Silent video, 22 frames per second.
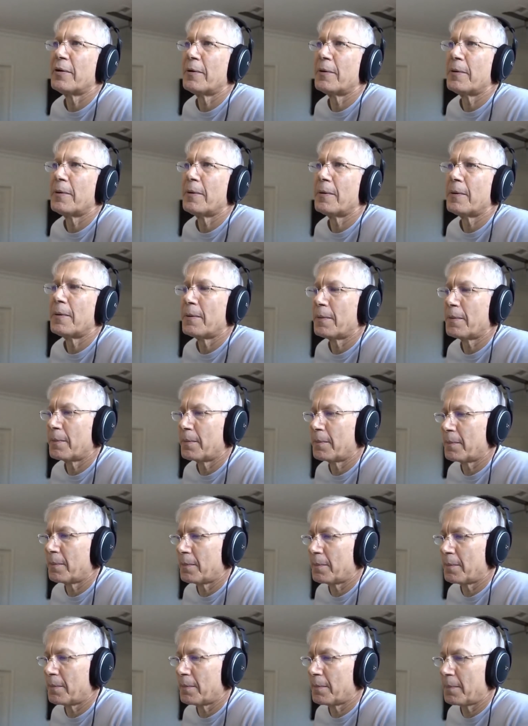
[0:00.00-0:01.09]

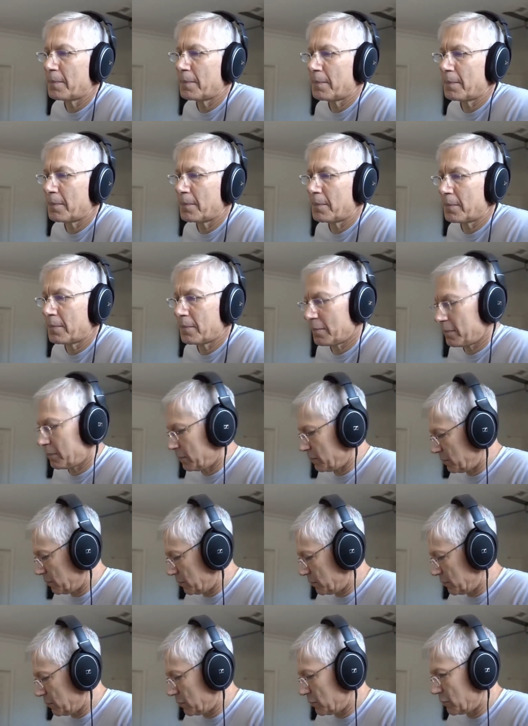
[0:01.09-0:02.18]

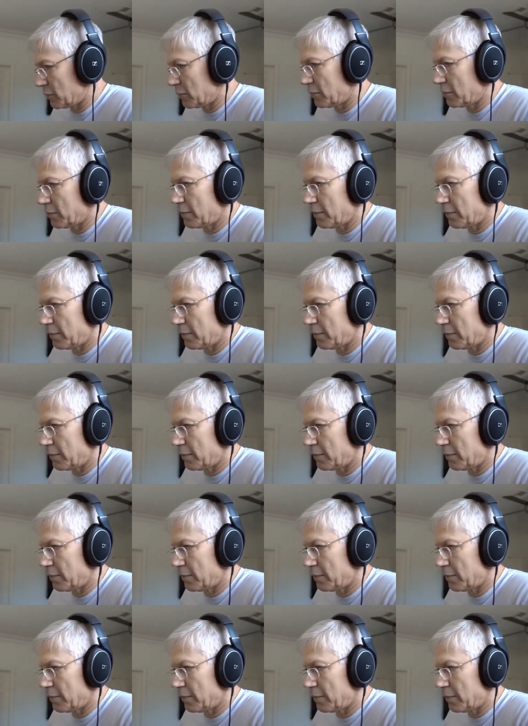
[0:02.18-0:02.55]
[no speech]